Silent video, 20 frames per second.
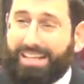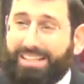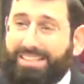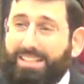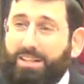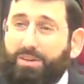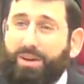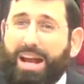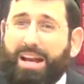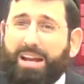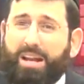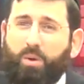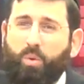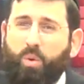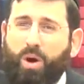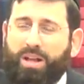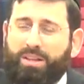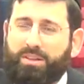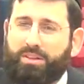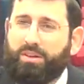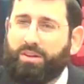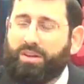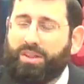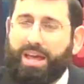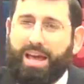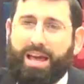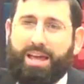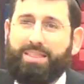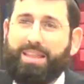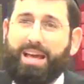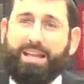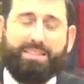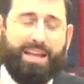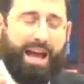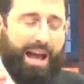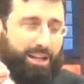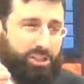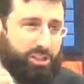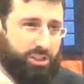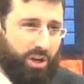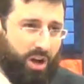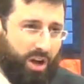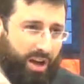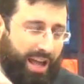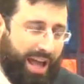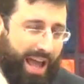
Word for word: Is there any wonder then that the Hashgacha